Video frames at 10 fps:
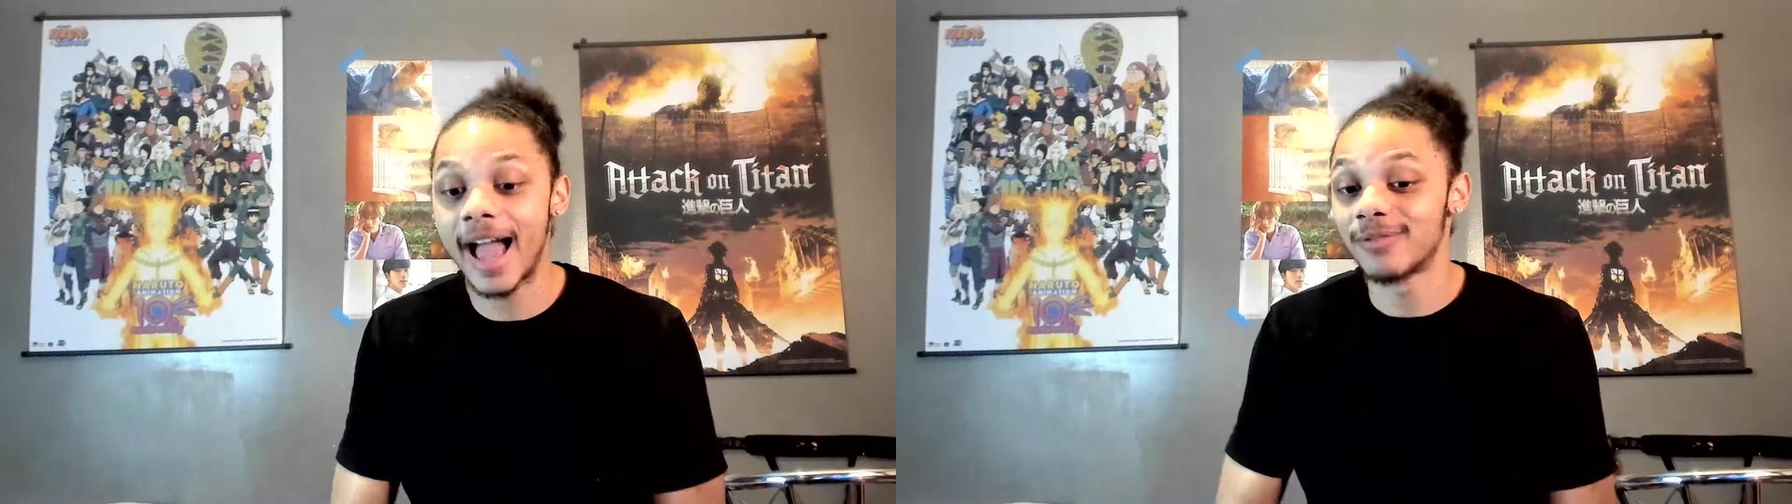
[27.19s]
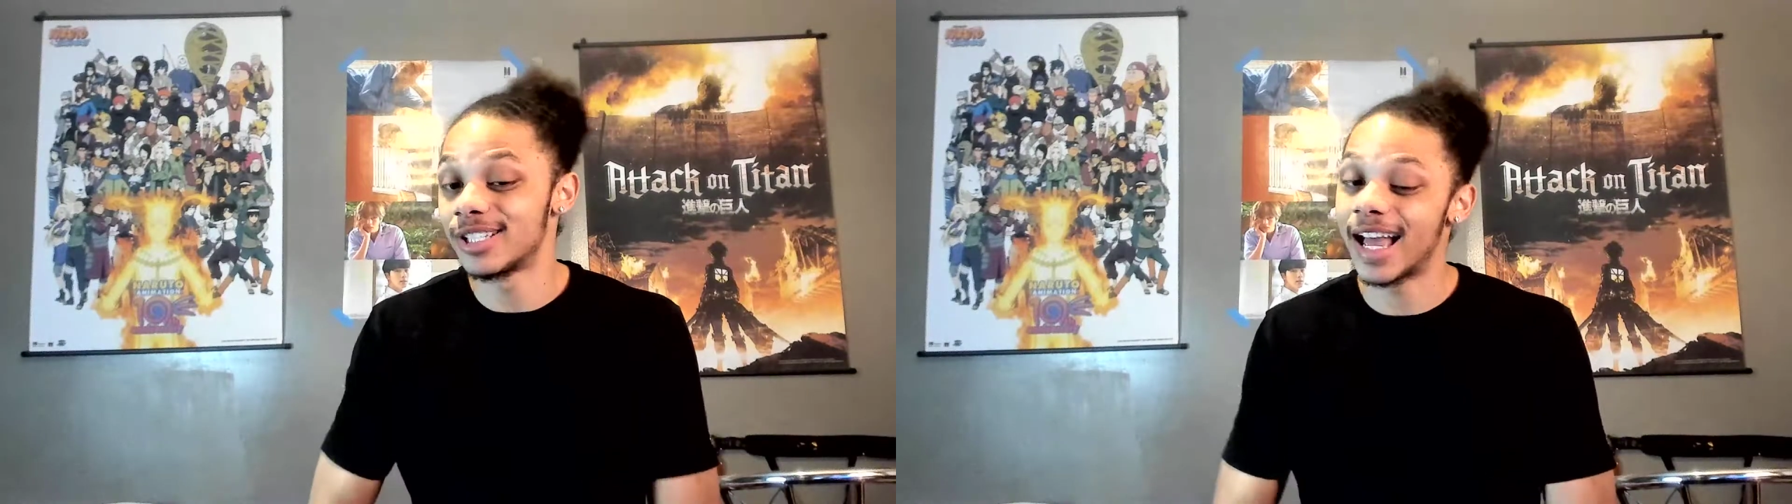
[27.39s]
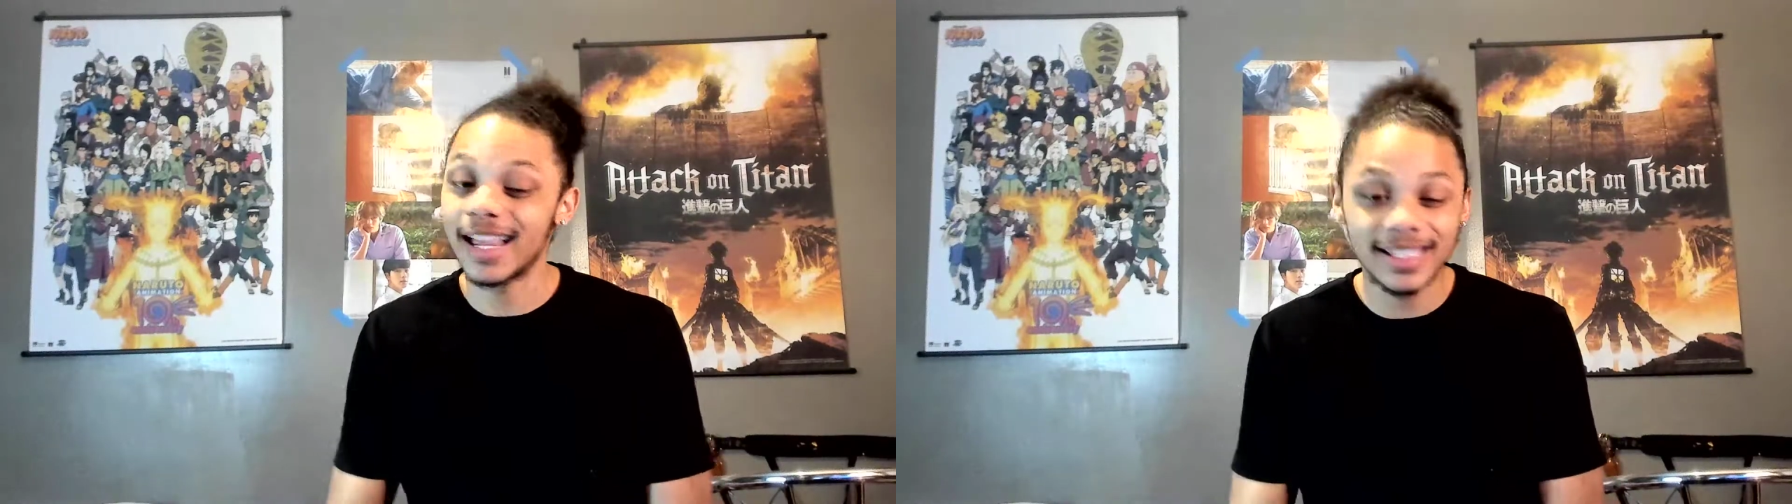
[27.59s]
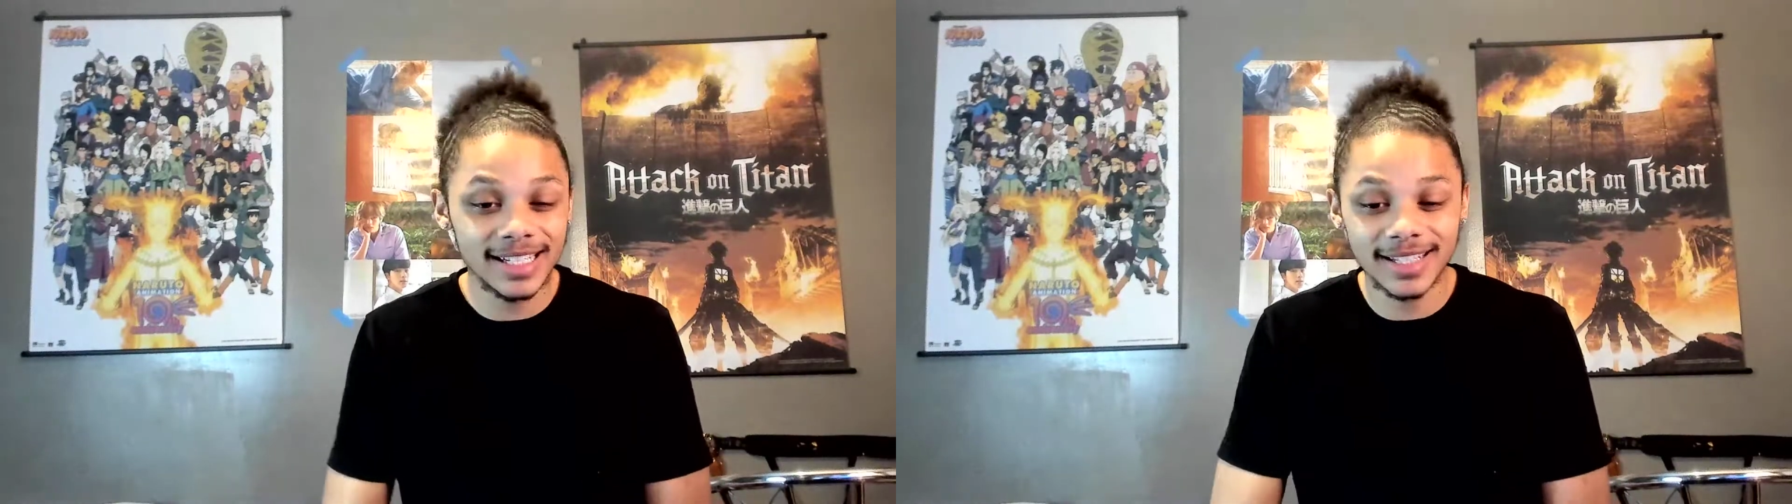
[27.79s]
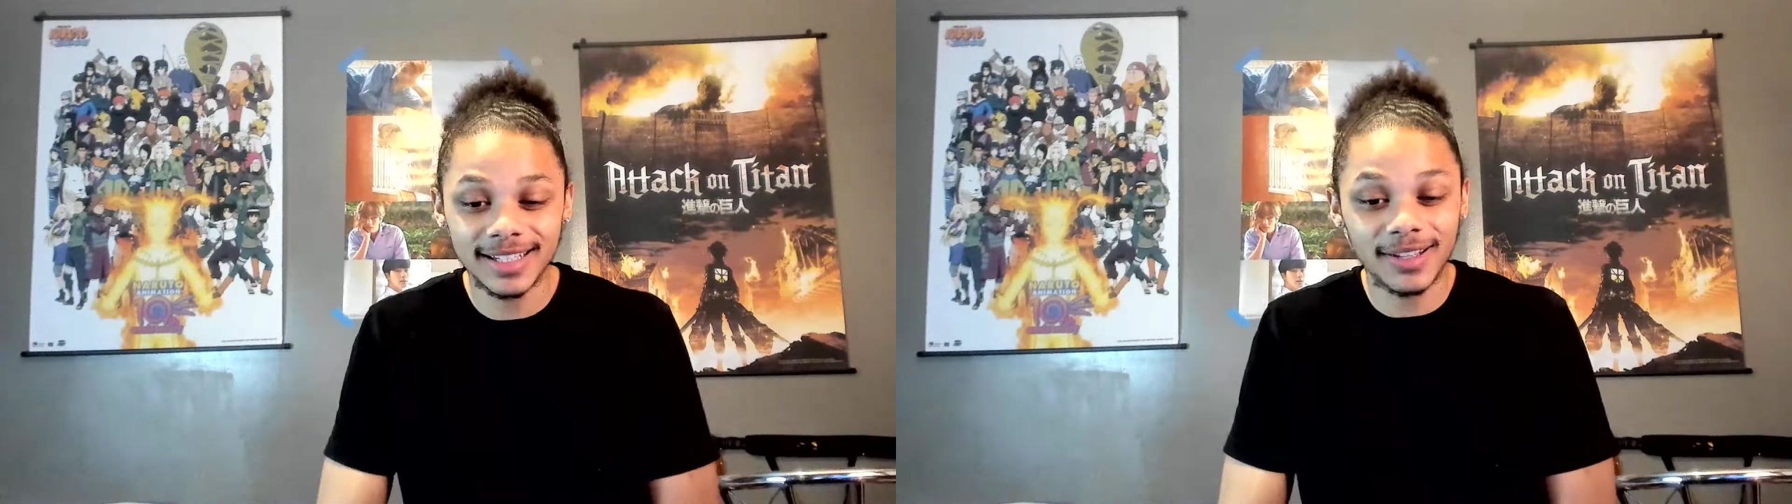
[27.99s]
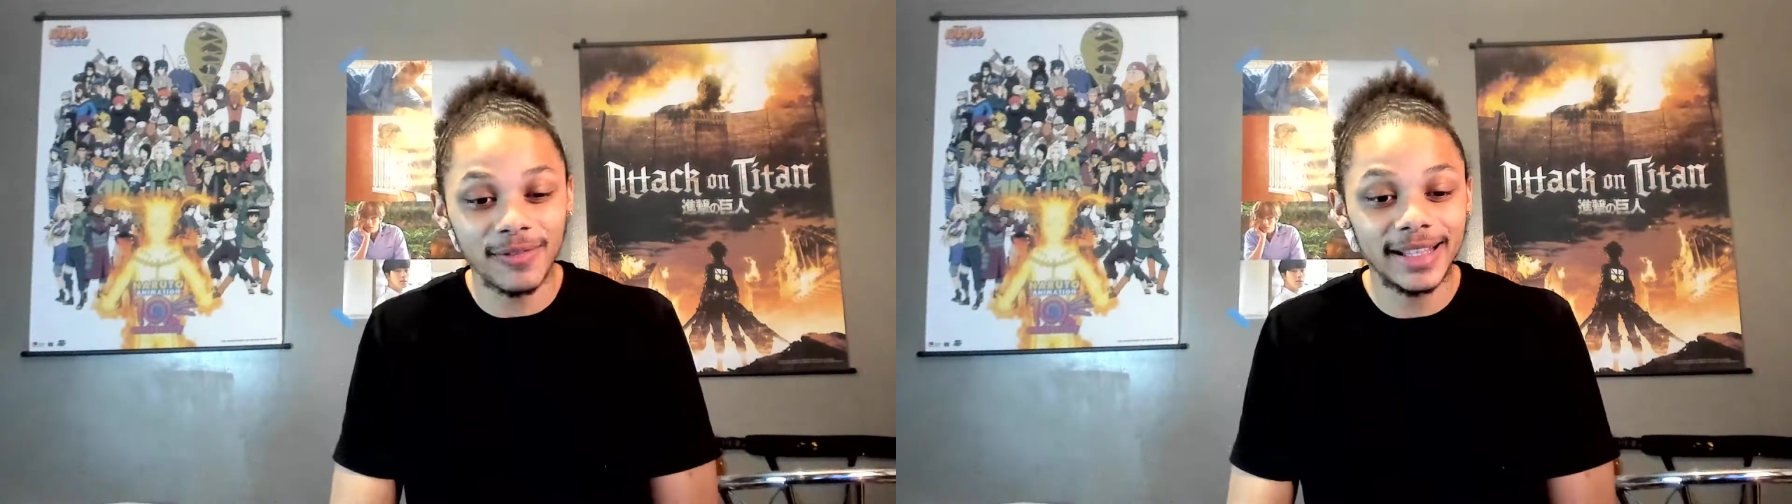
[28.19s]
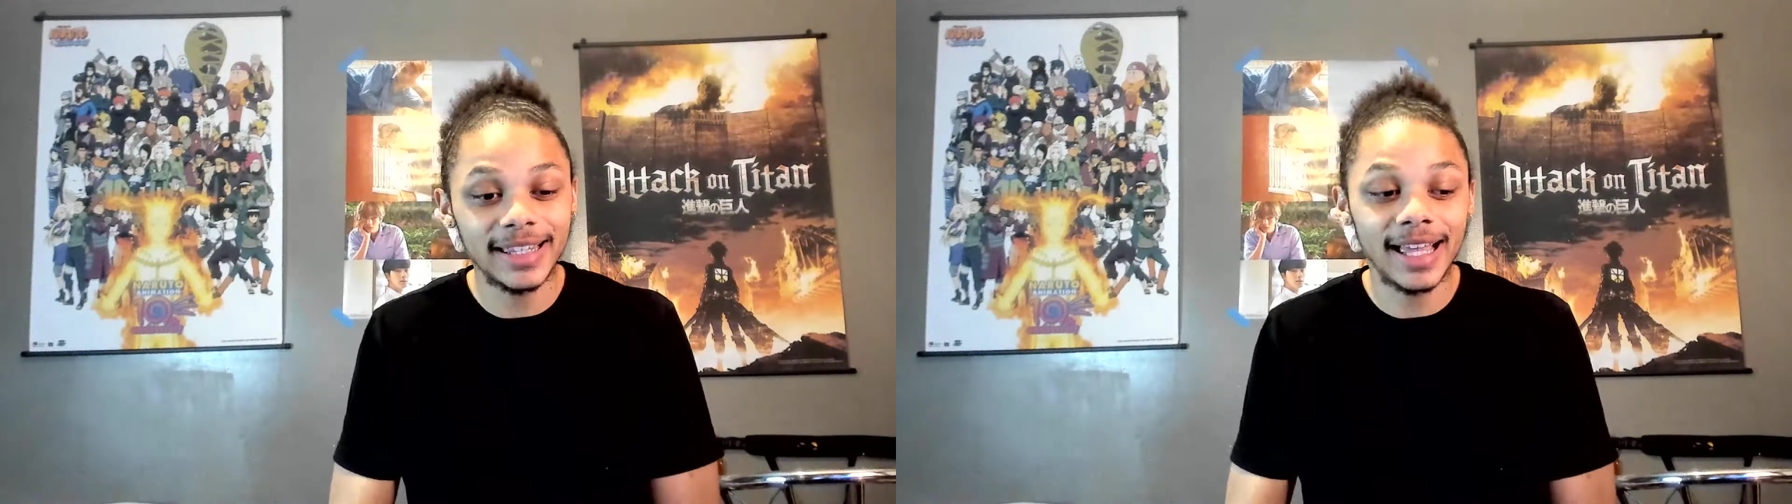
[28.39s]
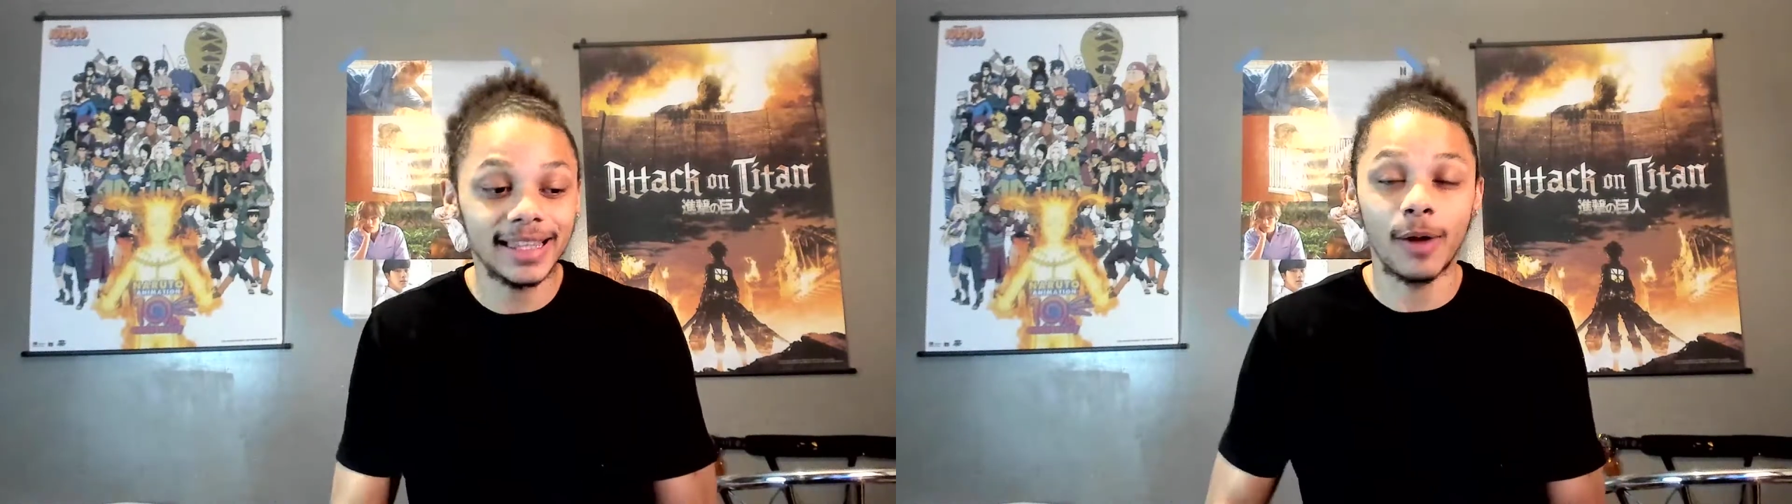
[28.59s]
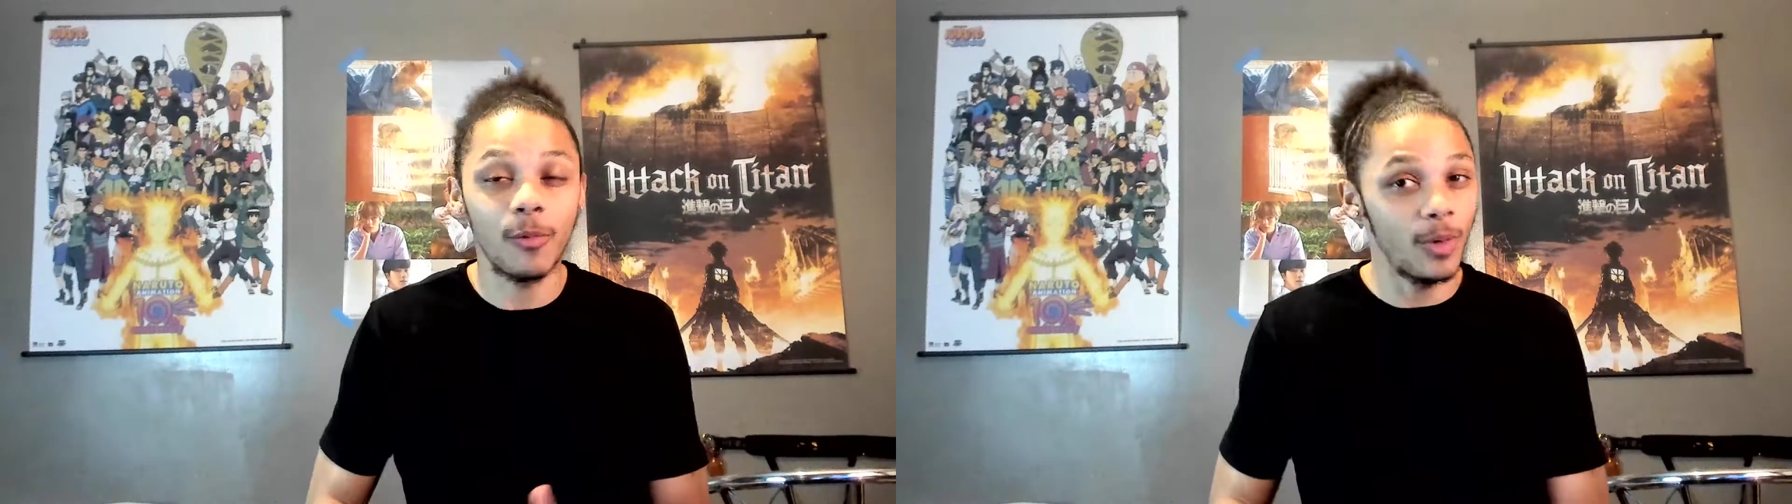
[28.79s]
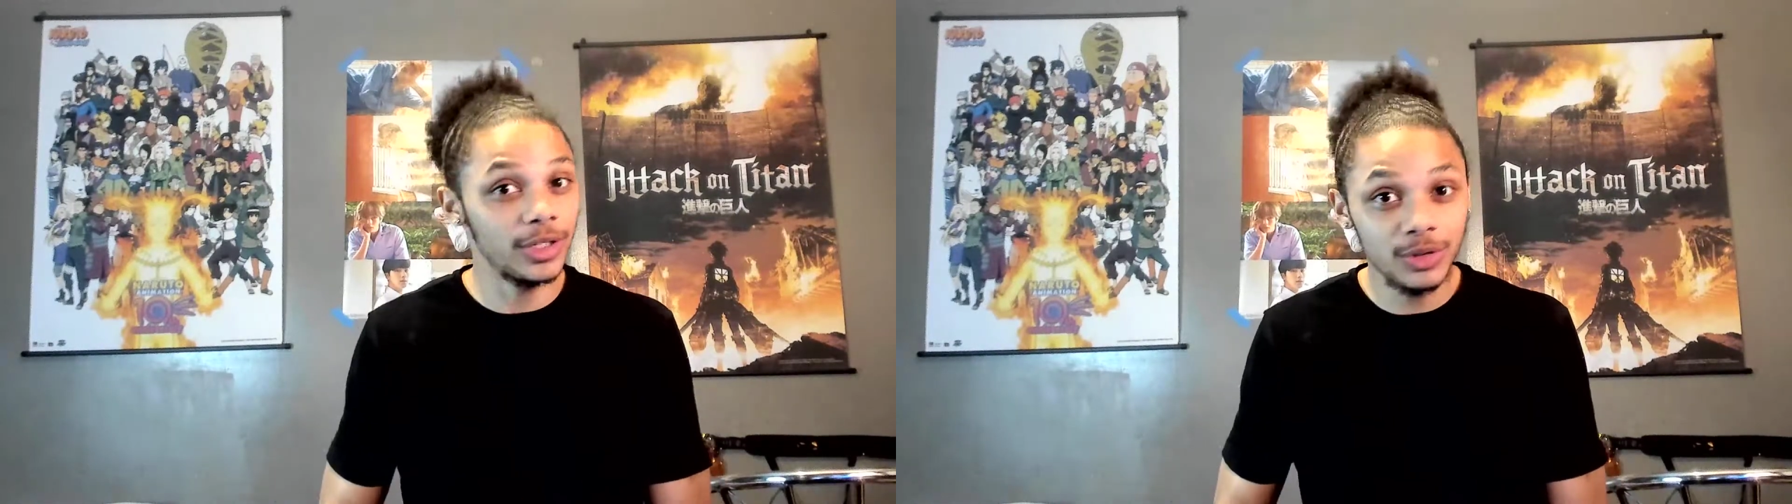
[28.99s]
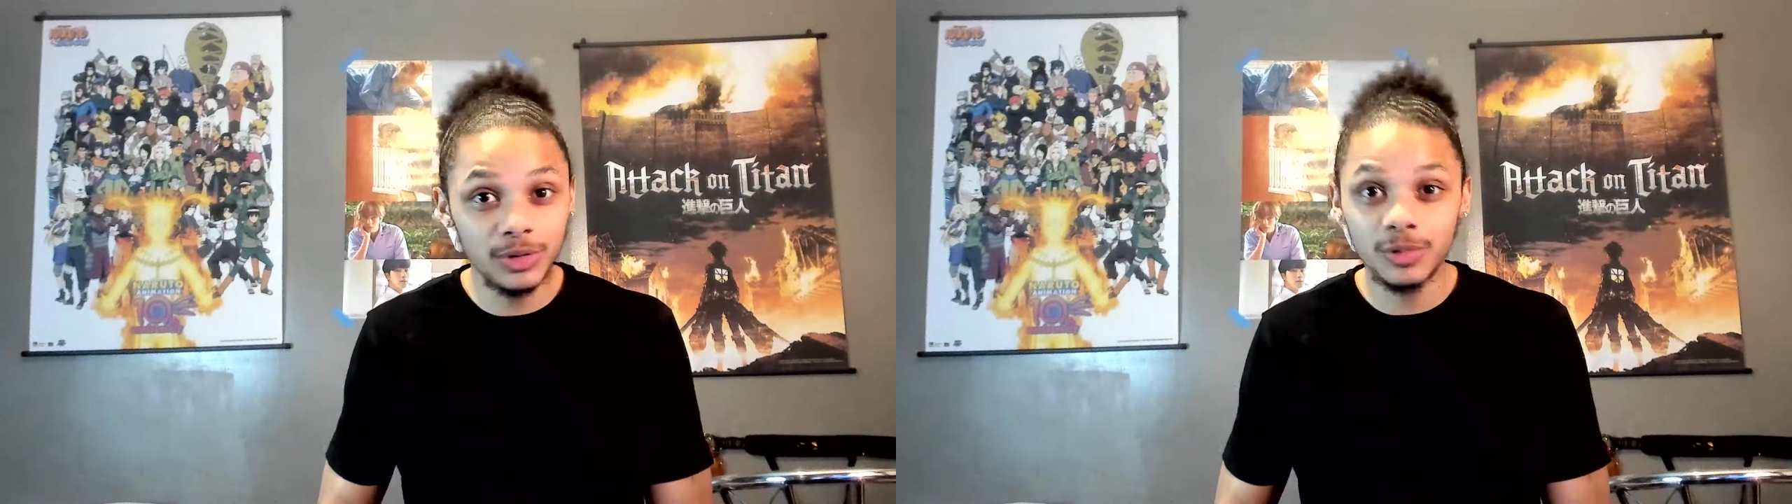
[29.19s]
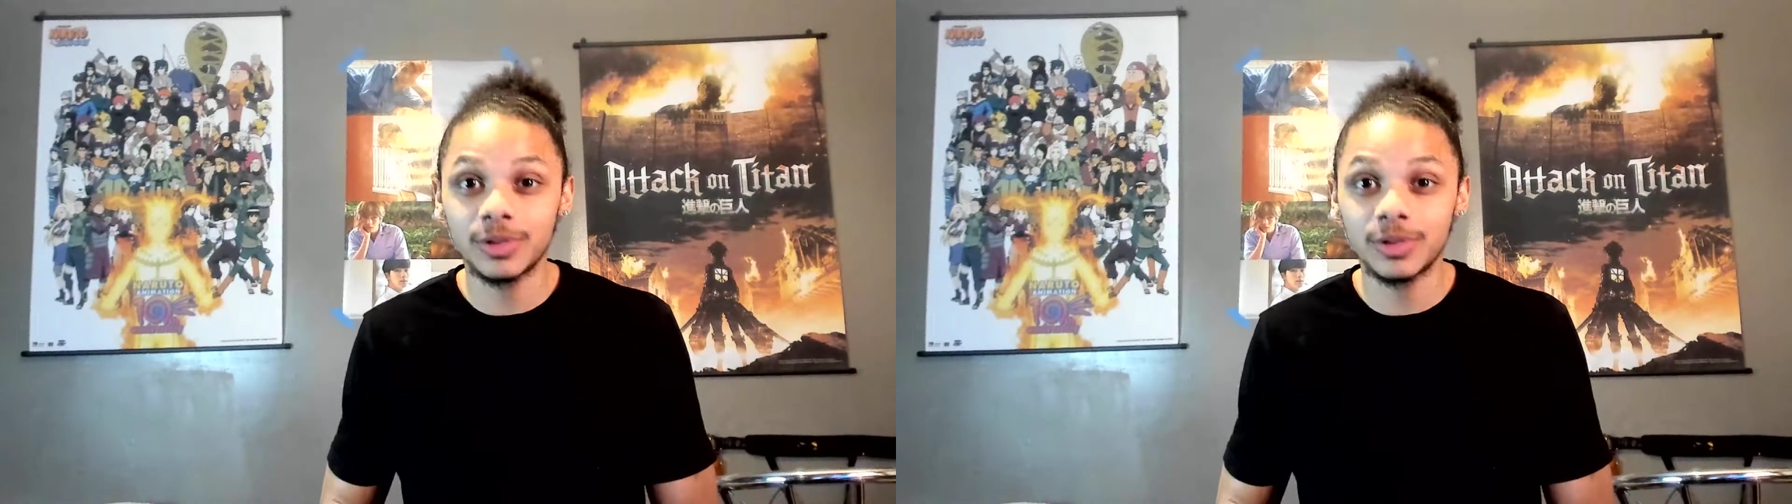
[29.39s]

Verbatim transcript: have challenges and stuff like that that I want to do,